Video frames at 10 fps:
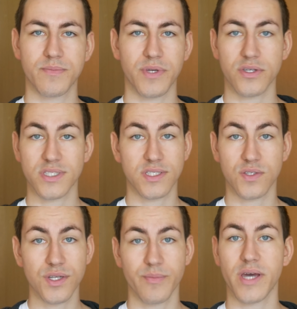because it's
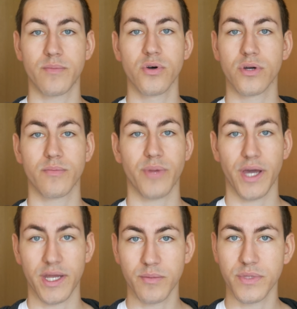not a bad book by
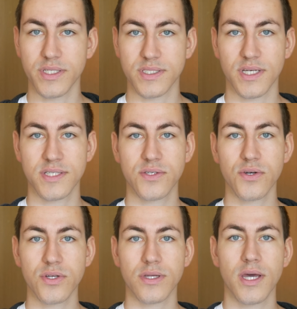any means. It's
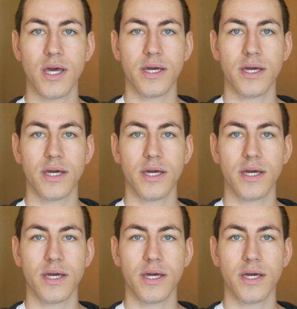good.